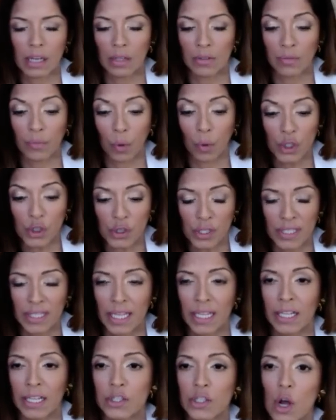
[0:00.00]
unfortunate
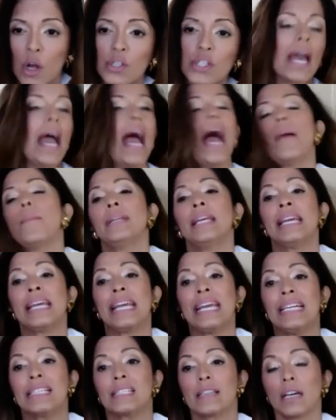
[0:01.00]
that it's also happening
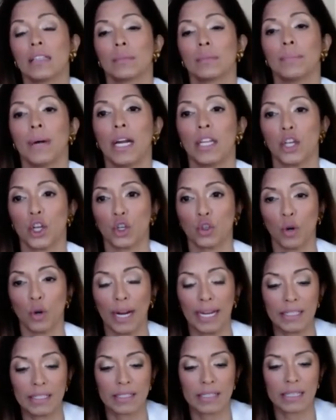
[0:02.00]
inside the body of
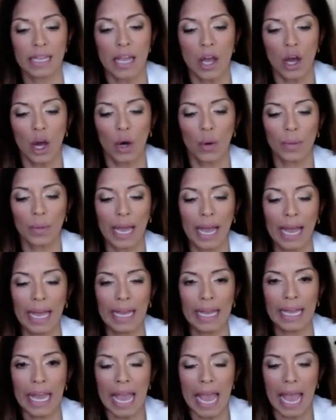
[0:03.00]
Christ.
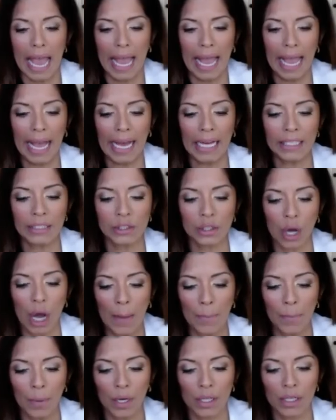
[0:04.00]
Okay. And
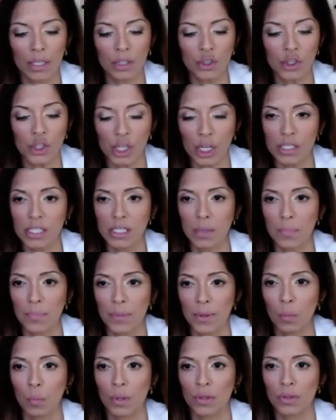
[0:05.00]
I'm going to share
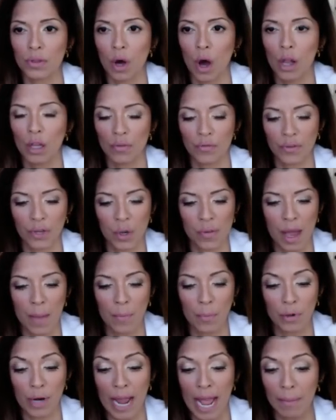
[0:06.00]
something with all of you that
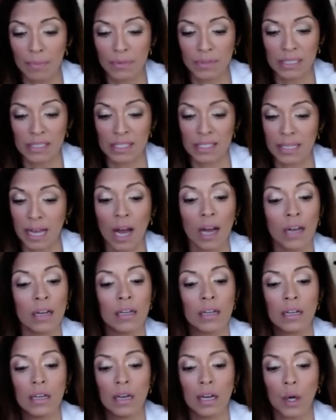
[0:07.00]
perhaps it's not
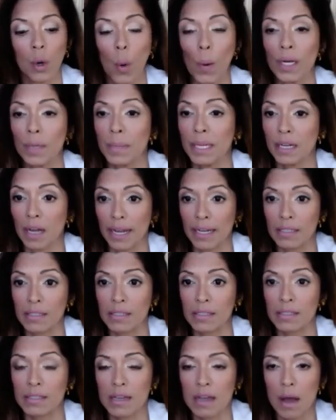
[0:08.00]
going to be nice,
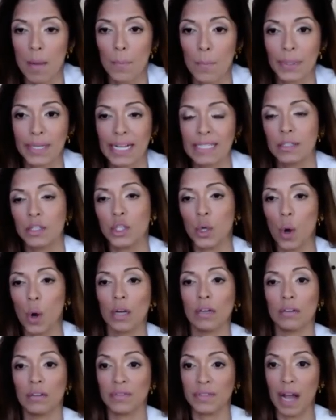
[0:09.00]
but as a
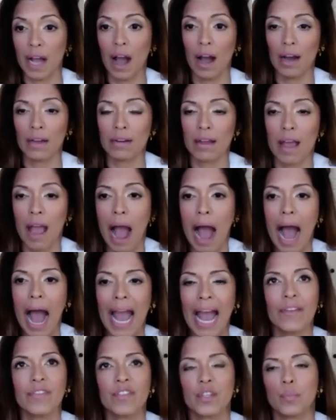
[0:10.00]
daughter of God, I
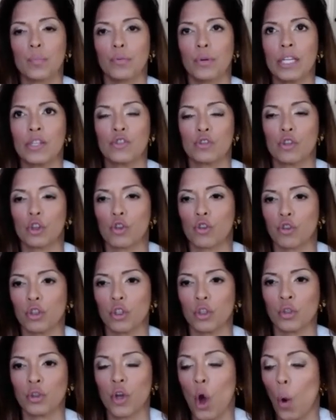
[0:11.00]
have to preach the
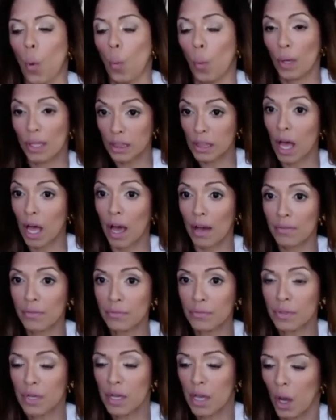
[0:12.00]
truth with love.
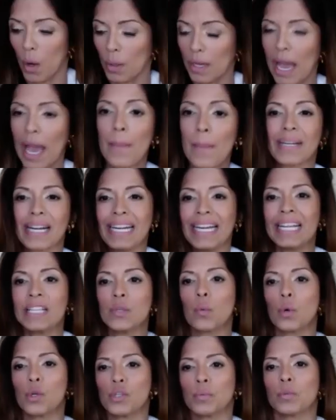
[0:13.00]
Okay. But I need to
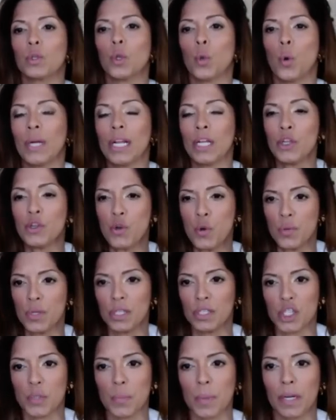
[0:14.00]
worship the Lord in truth and
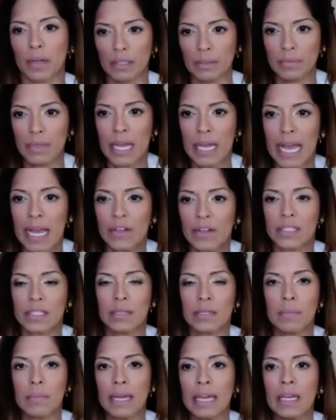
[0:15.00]
in spirit.
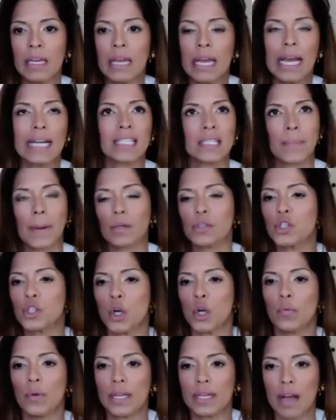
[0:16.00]
To me, it's about
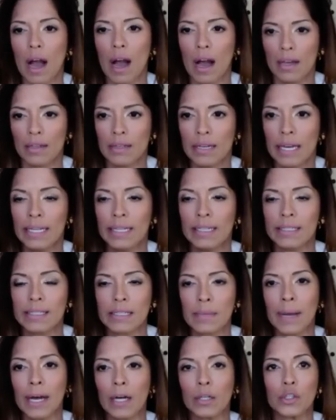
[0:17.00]
serving God, and it's
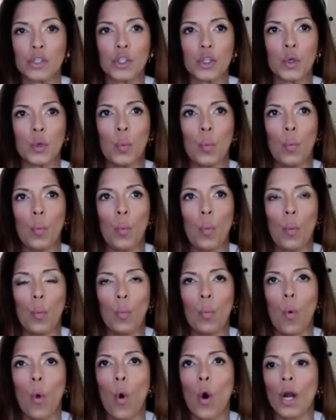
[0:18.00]
about to
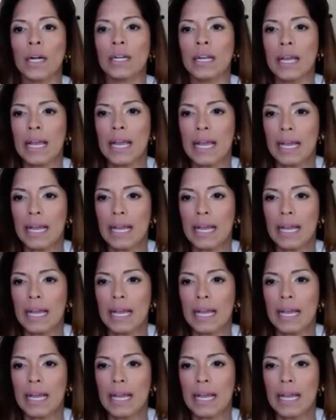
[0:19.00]
warn